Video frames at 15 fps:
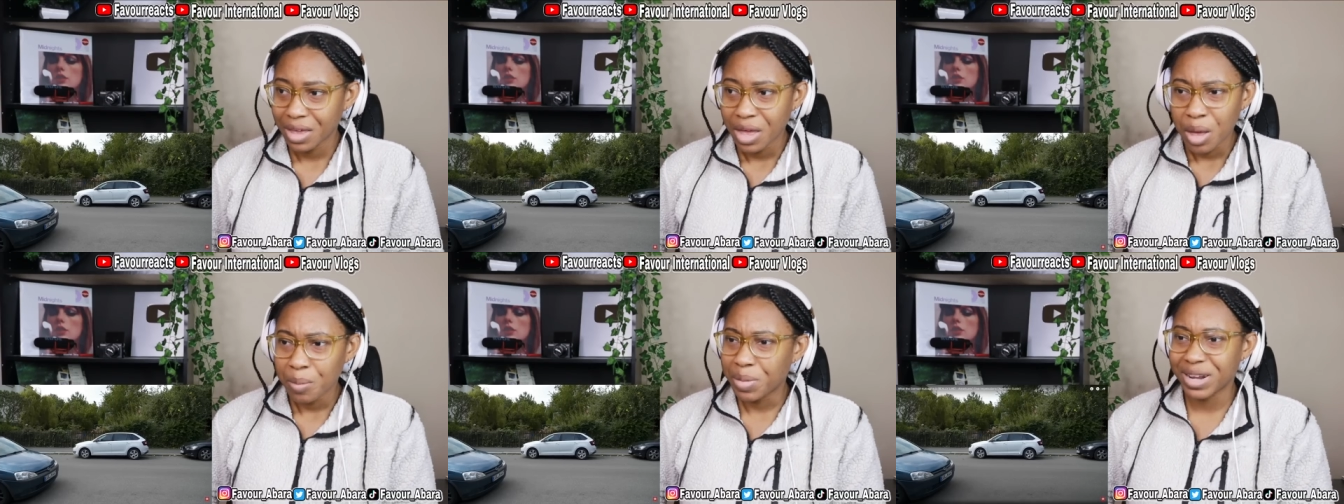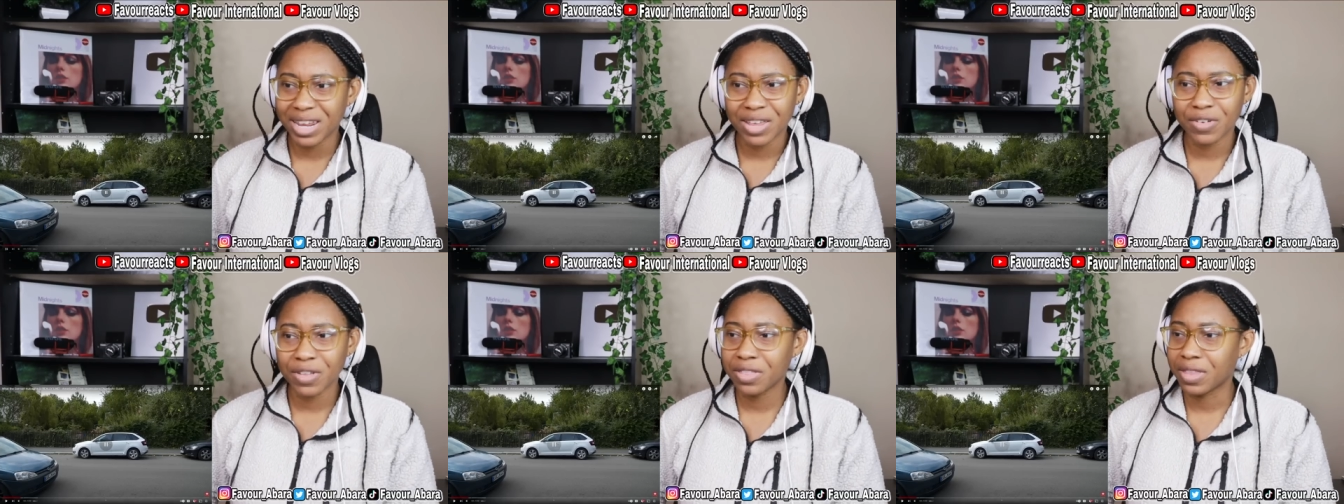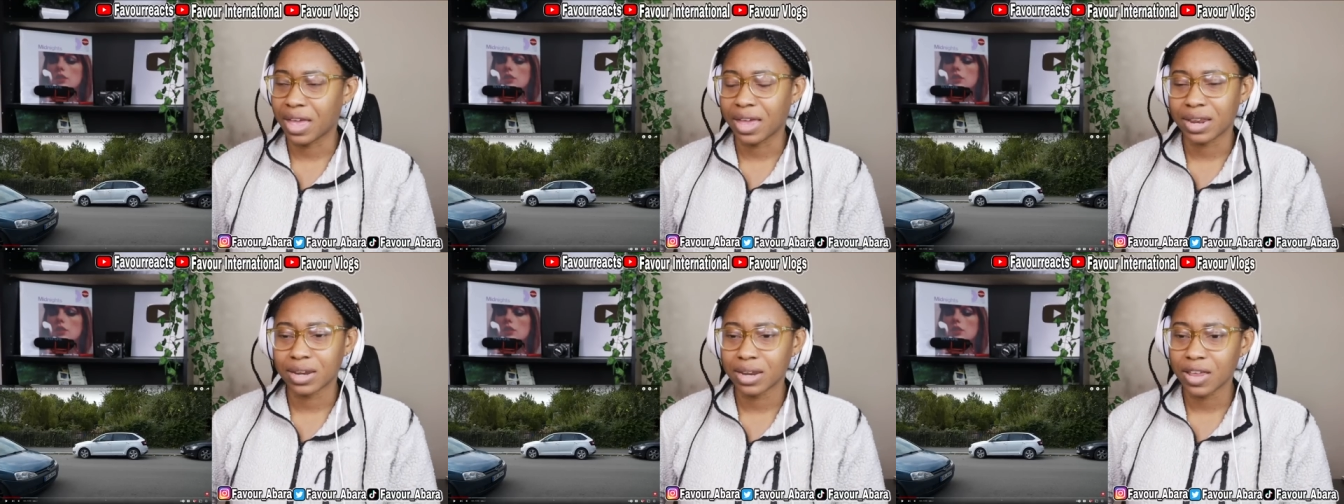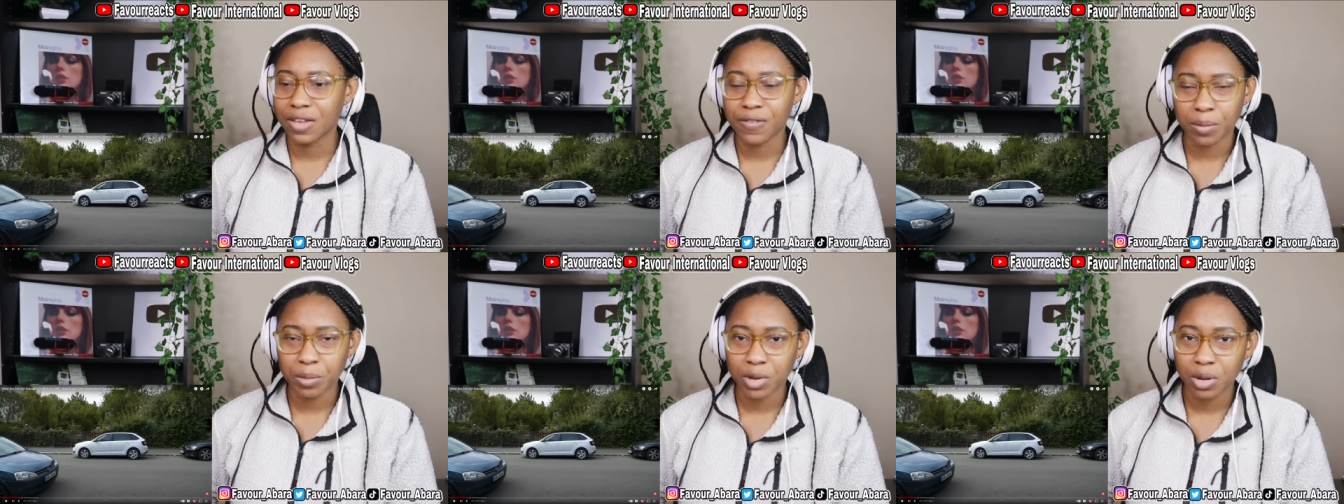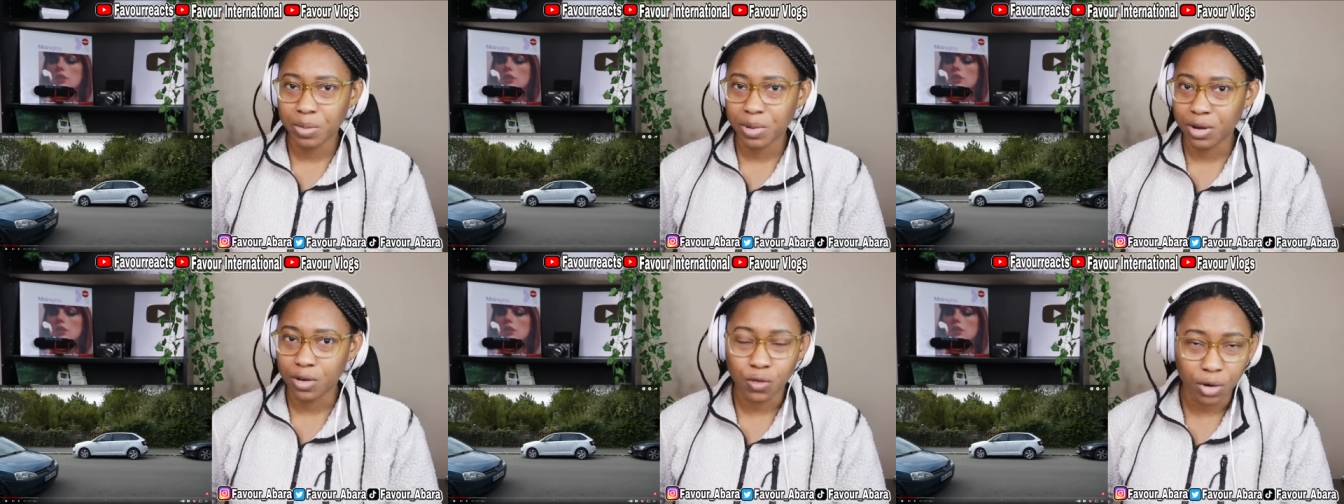But even then, if I'm gonna be
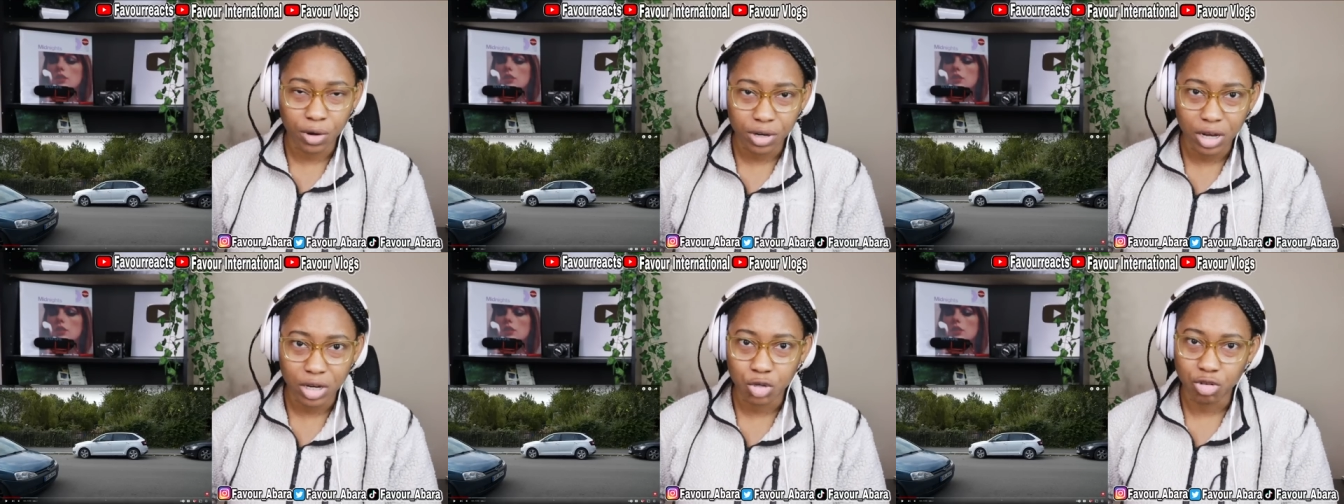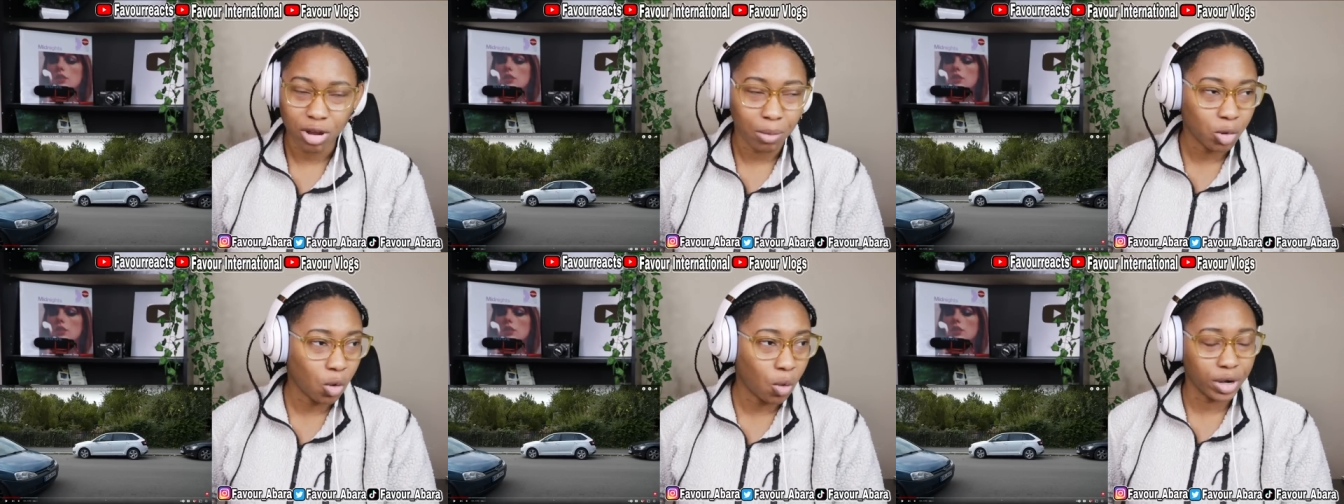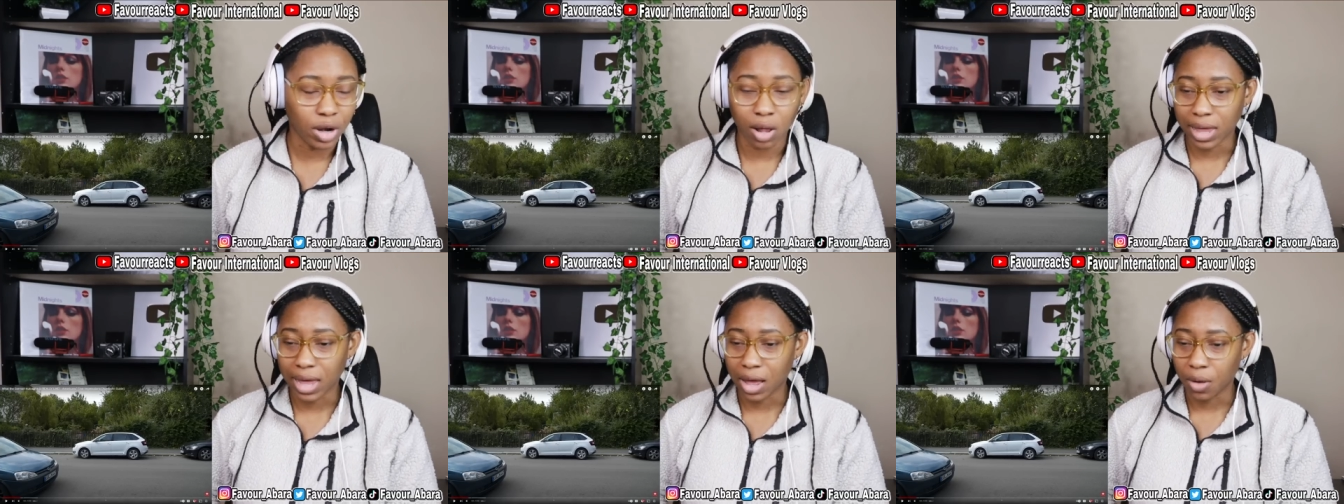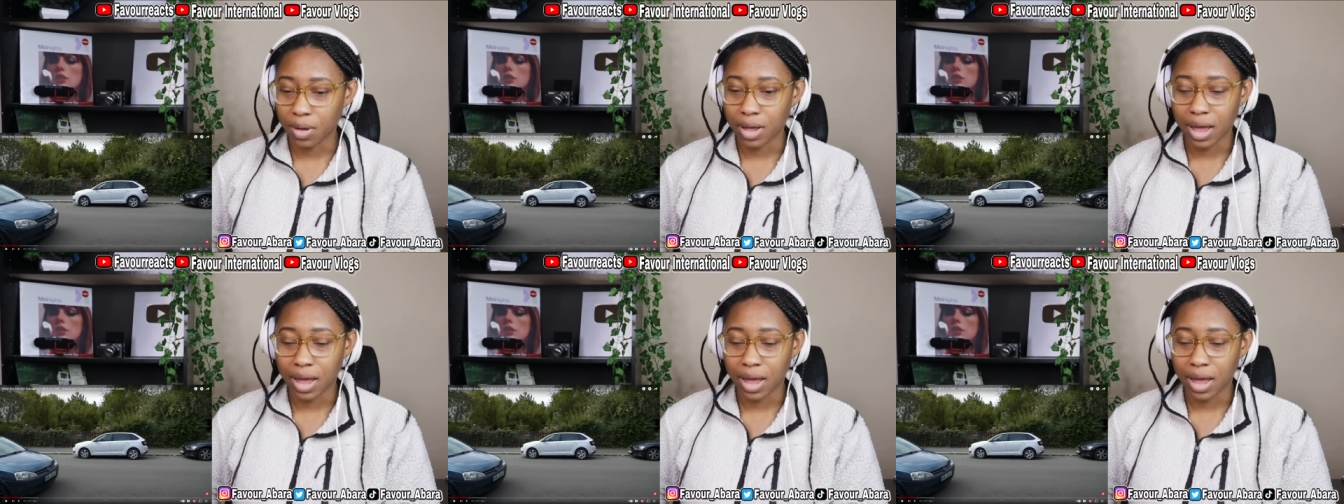in a foreign country, I'm going all out.